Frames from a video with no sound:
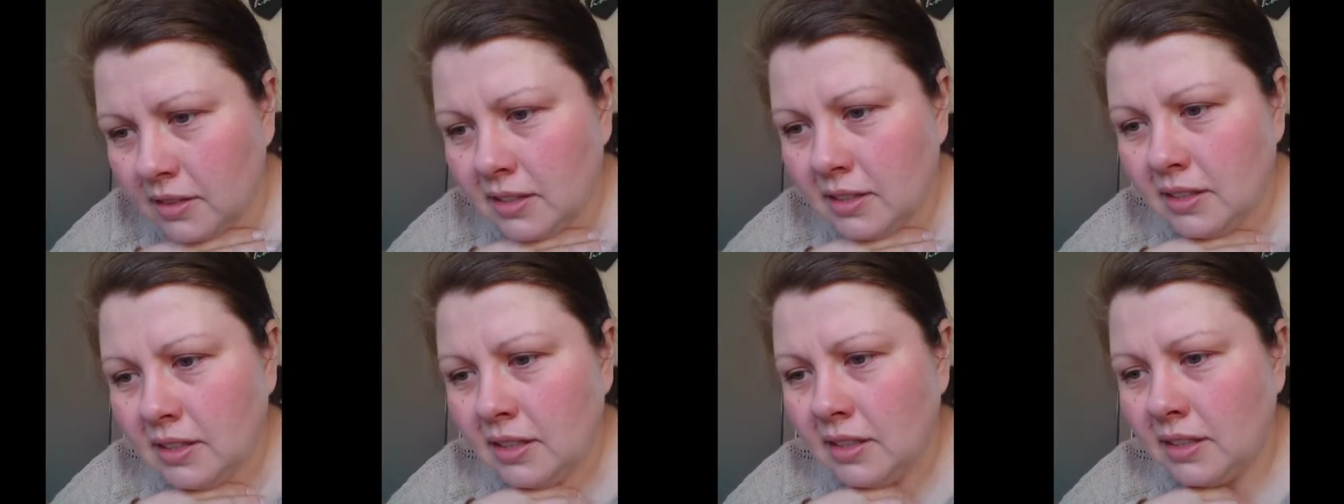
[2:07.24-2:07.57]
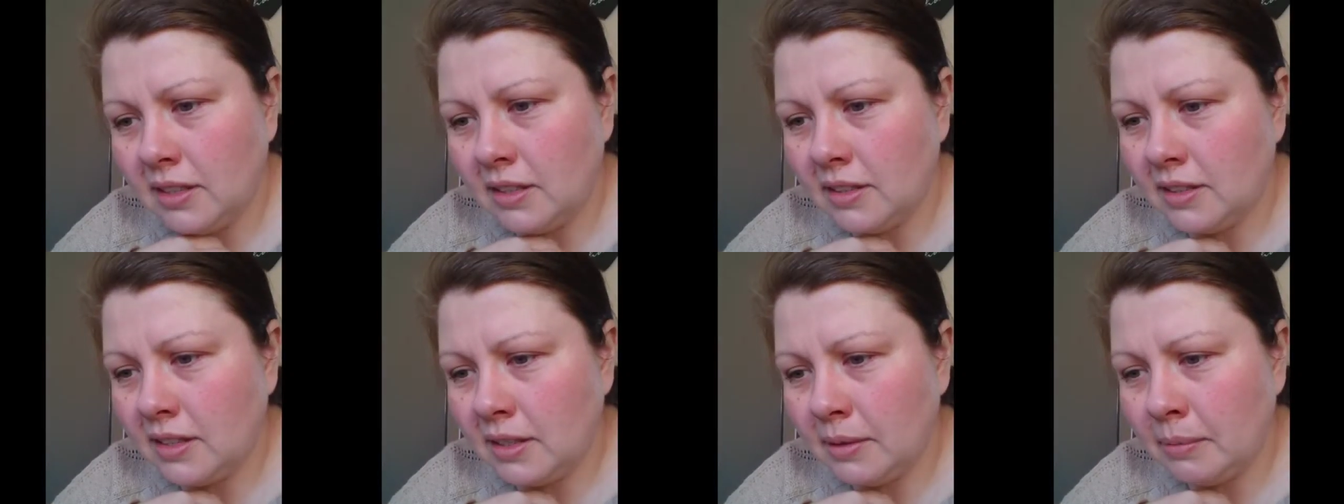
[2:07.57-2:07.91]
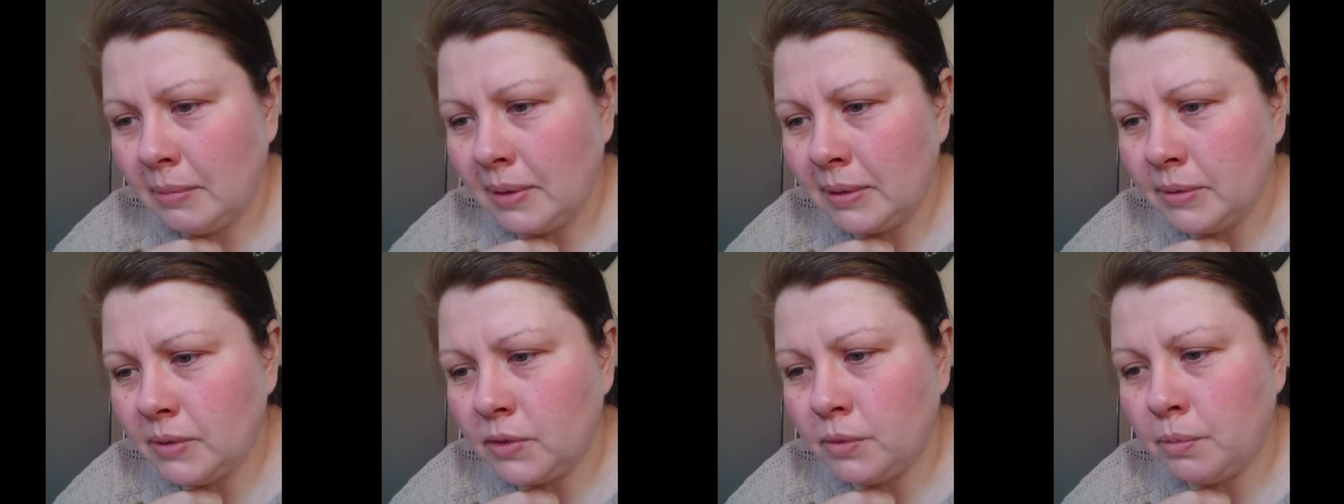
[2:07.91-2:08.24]
The
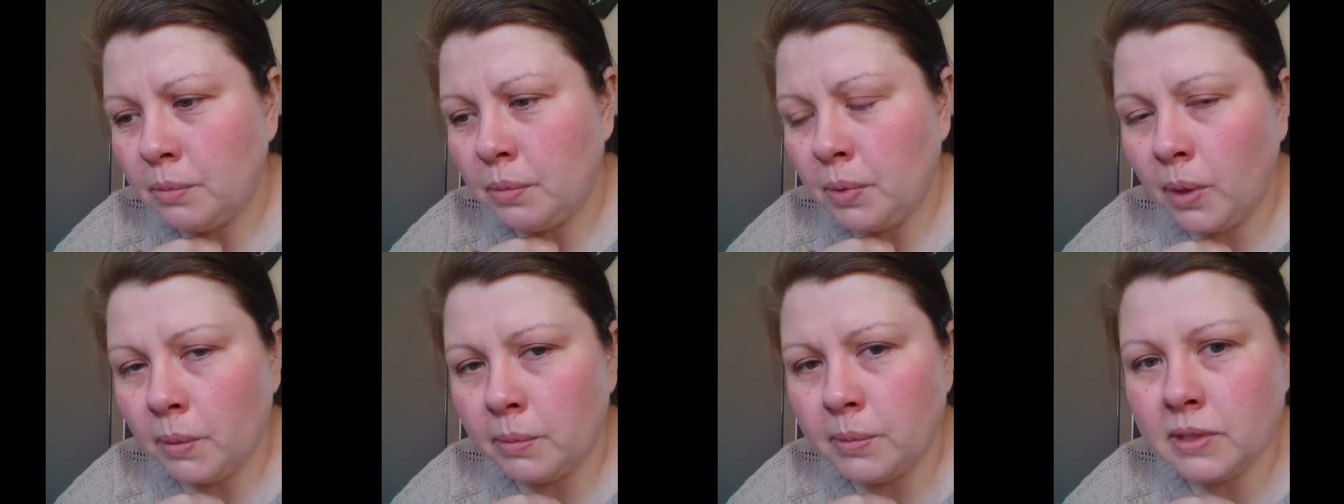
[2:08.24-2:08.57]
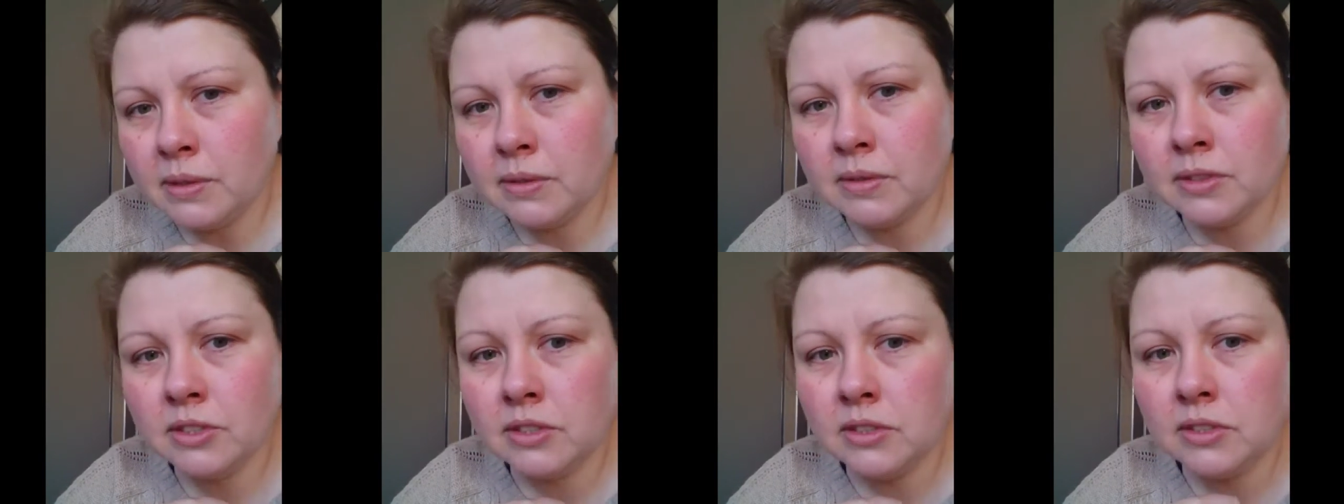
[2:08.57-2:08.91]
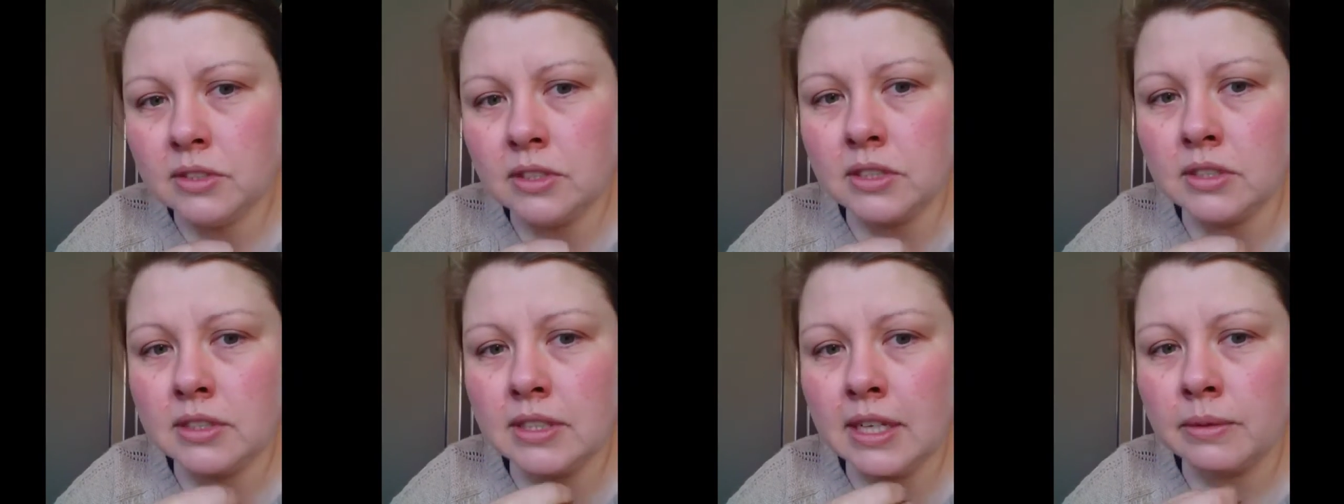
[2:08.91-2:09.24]
amount of props,
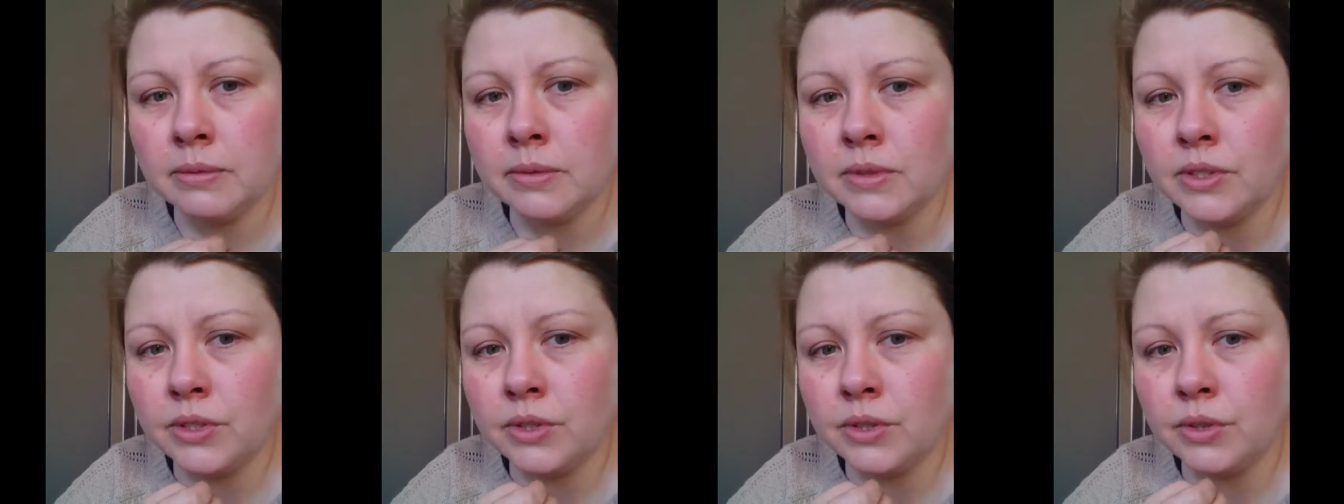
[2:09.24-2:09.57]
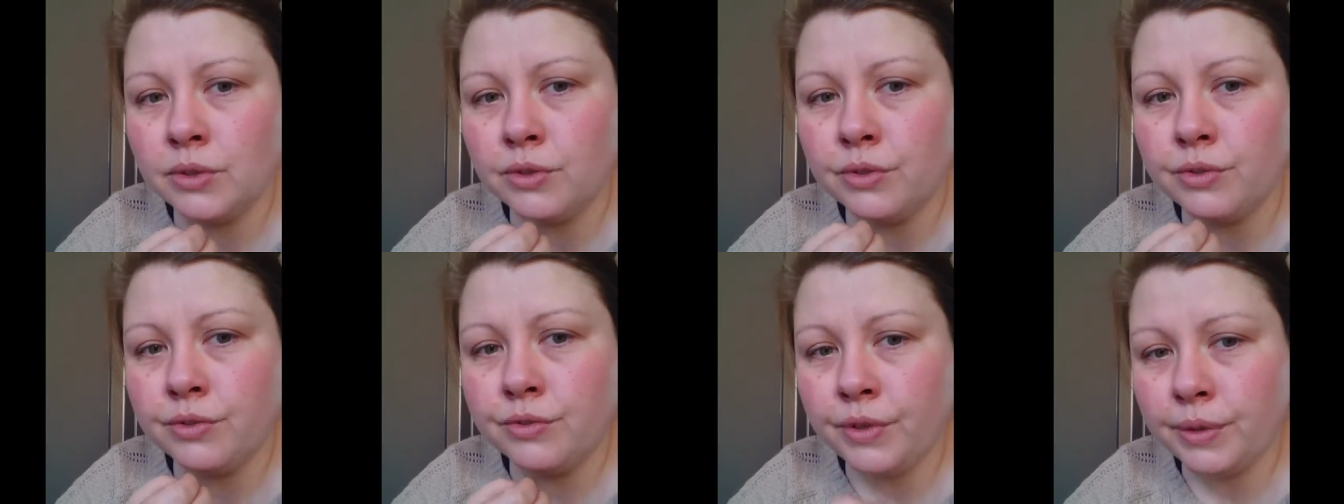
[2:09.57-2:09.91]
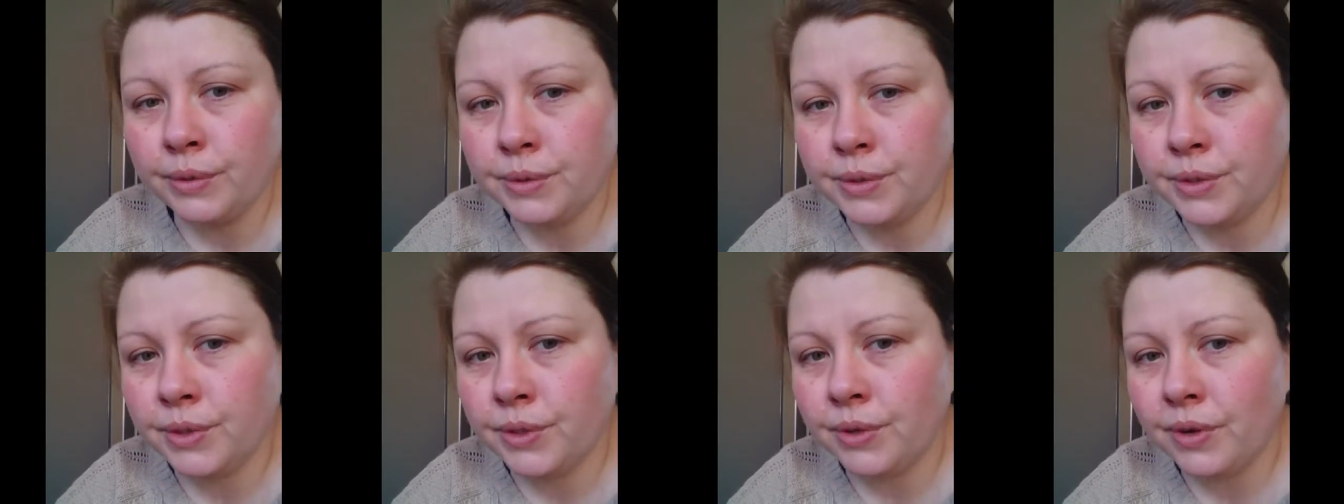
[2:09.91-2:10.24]
just down to
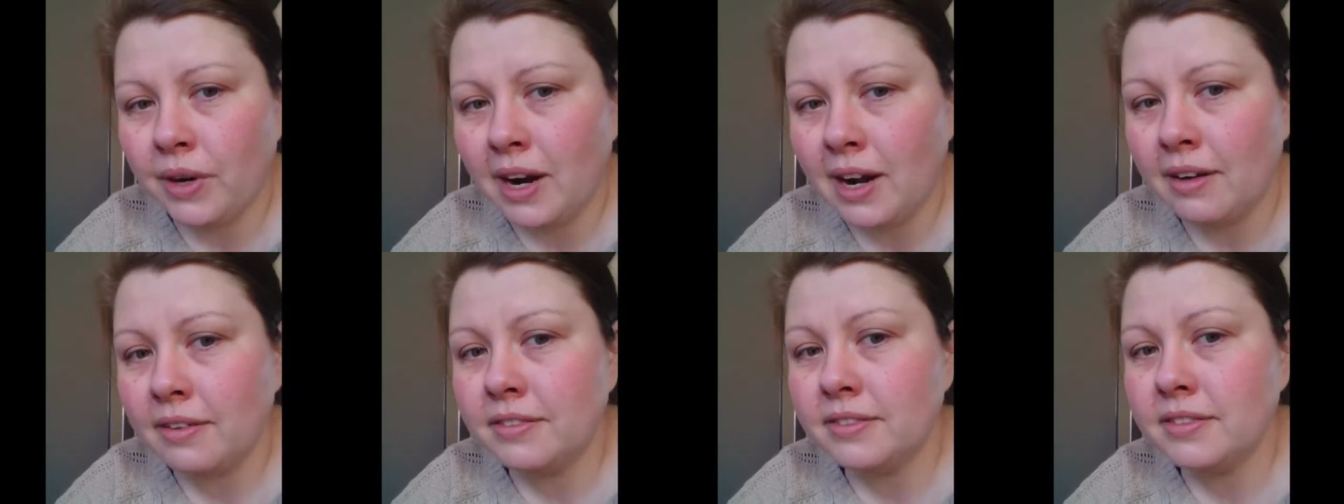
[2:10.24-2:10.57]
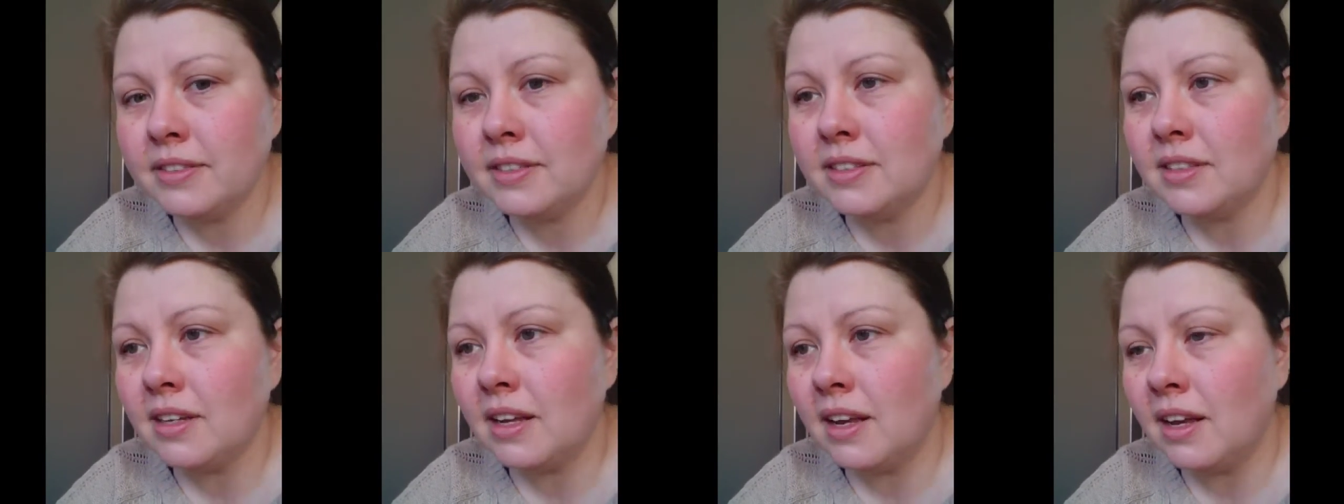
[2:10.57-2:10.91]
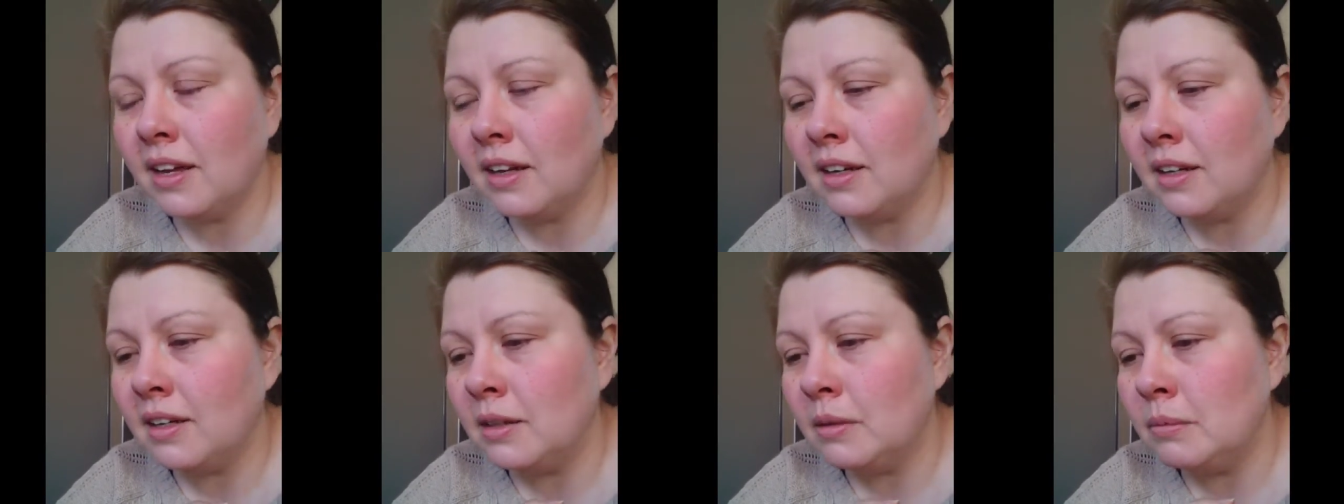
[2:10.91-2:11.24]
photographs,
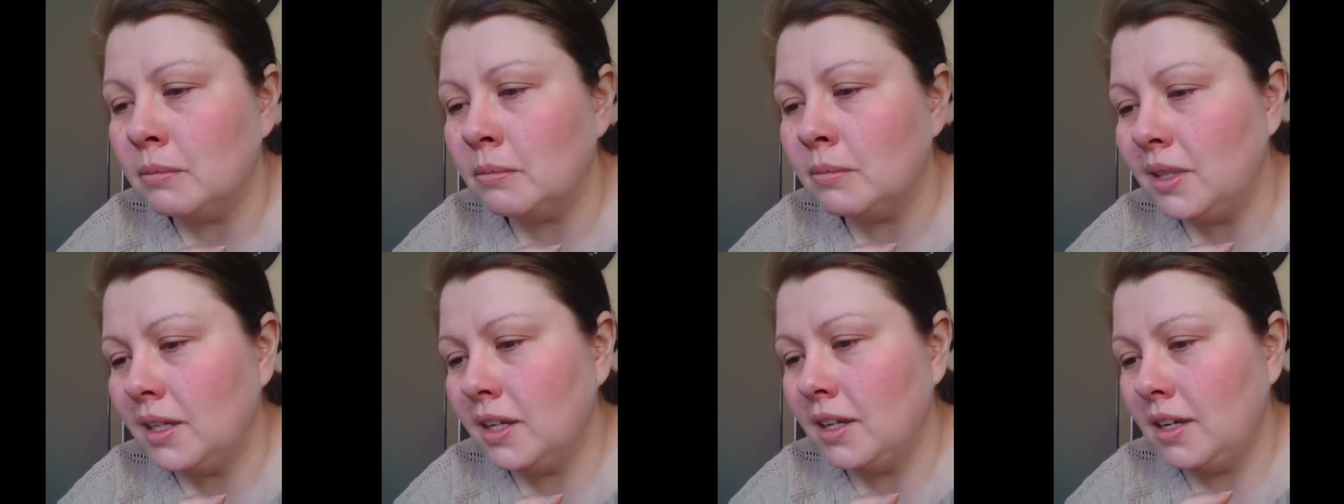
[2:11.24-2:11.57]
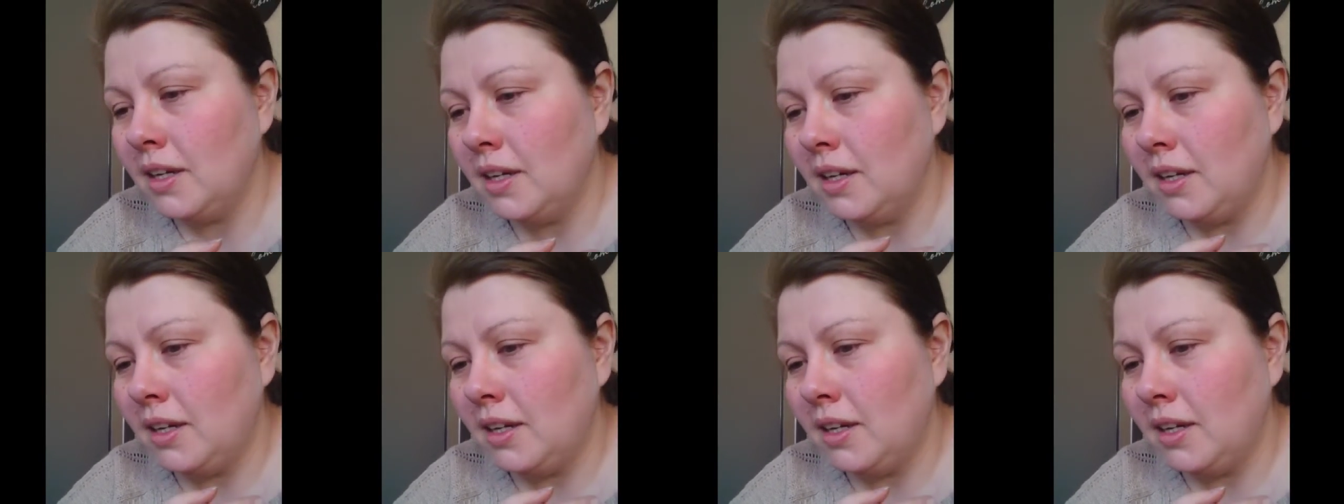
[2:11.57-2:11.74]
and